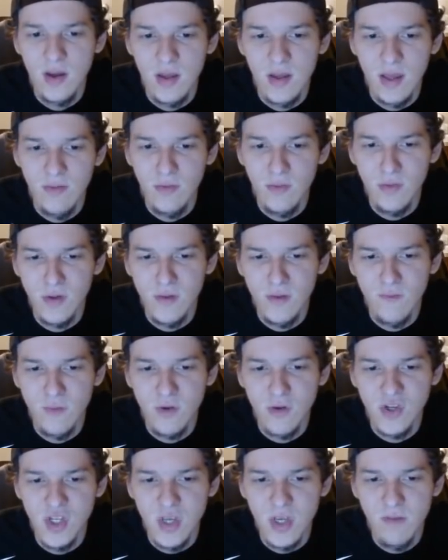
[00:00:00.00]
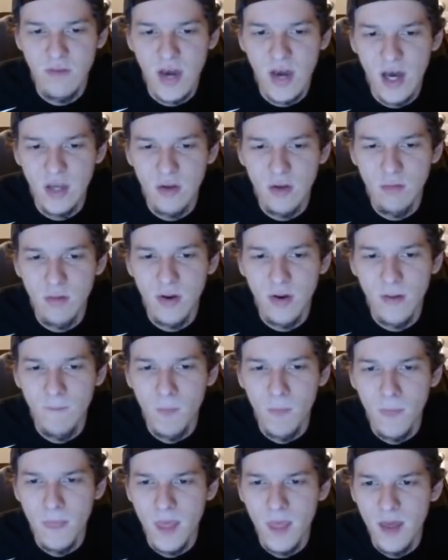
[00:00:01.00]
if you're looking for a cheap value. But
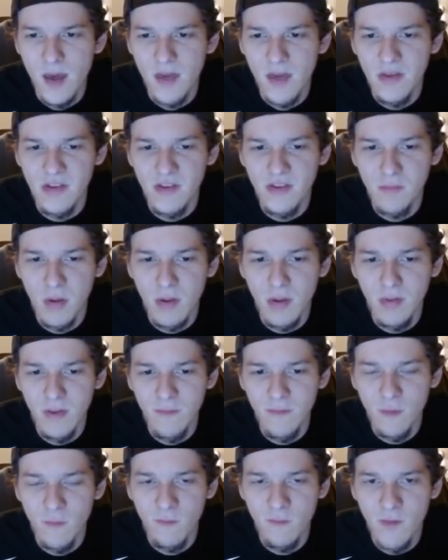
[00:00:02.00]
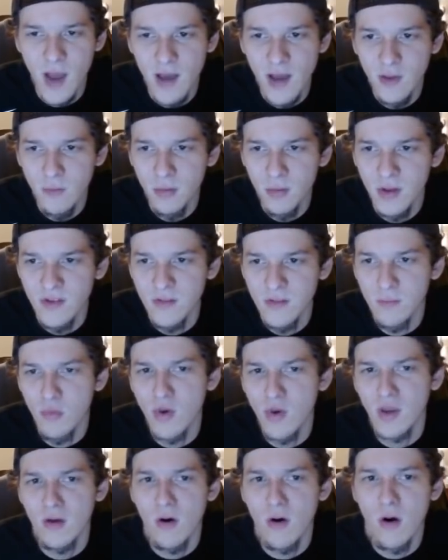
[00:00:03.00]
I think that's probably it for value plays at
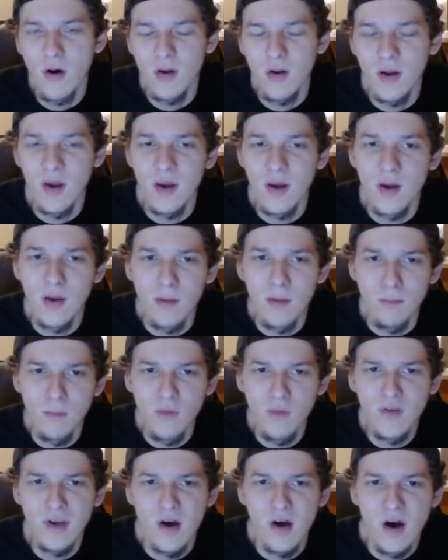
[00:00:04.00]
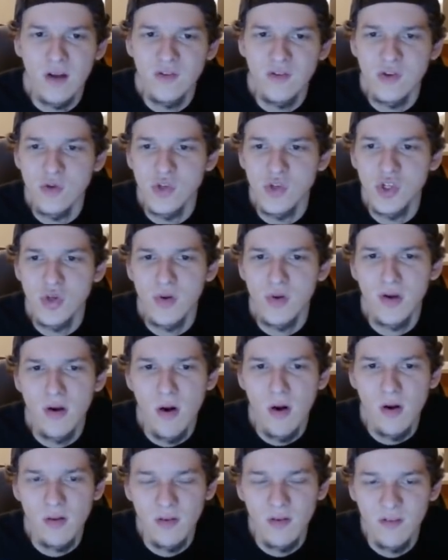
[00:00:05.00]
point guard. Moving on to shooting
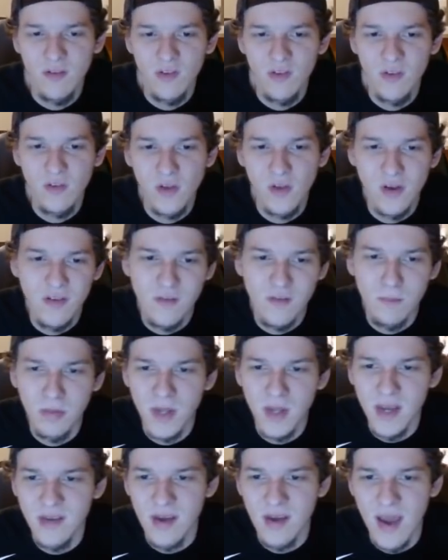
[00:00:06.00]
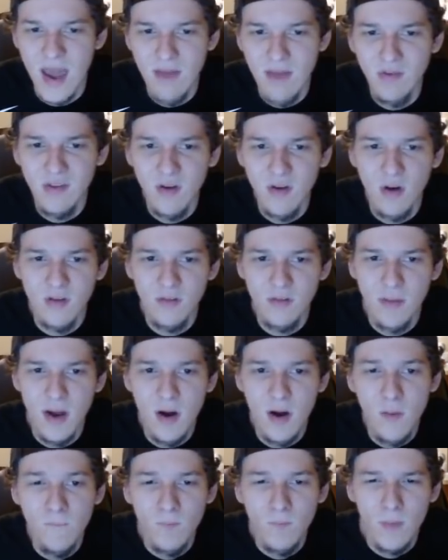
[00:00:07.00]
guard, let's just look at some plays I haven't talked
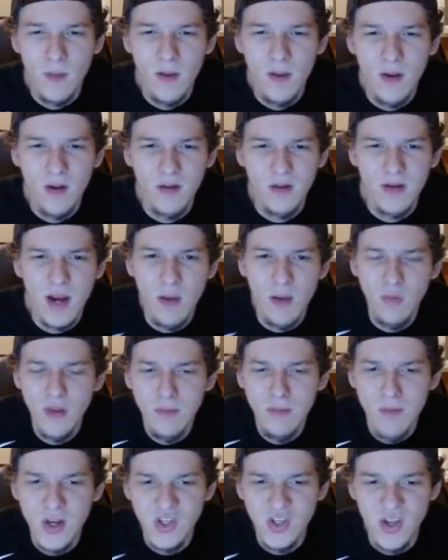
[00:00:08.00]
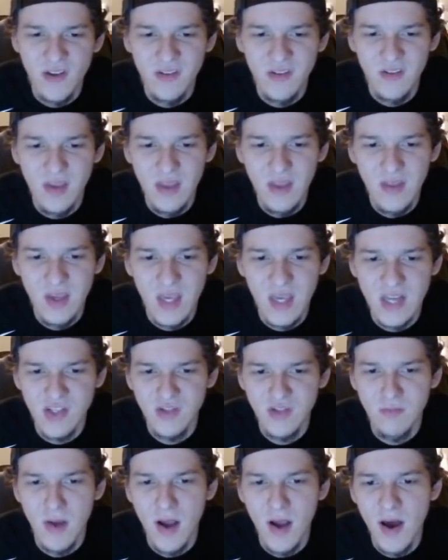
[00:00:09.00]
about. Not really much I see that
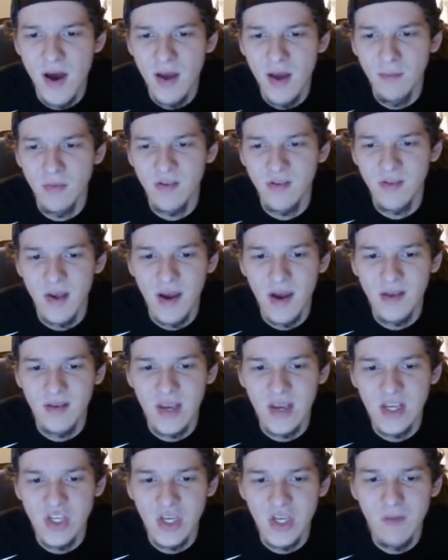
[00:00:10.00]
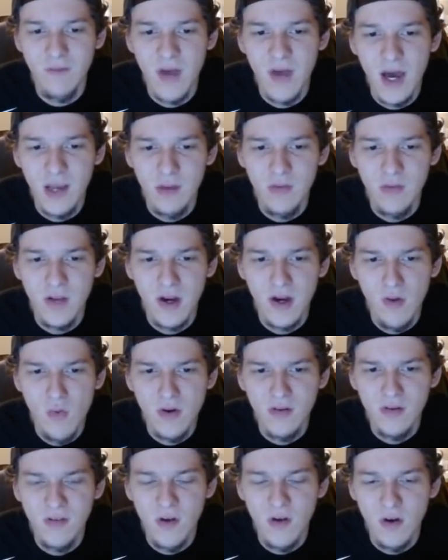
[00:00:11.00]
catches my eye besides a cheap value that I
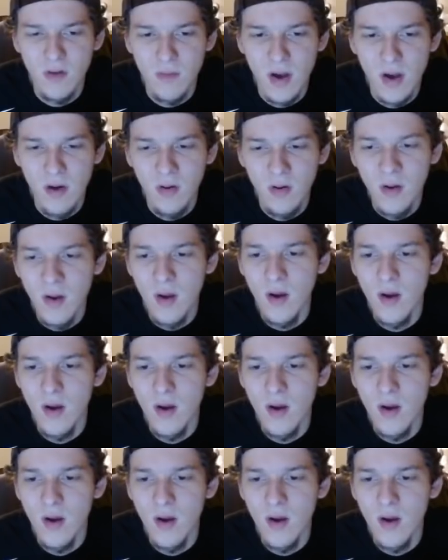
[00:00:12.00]
want to talk about.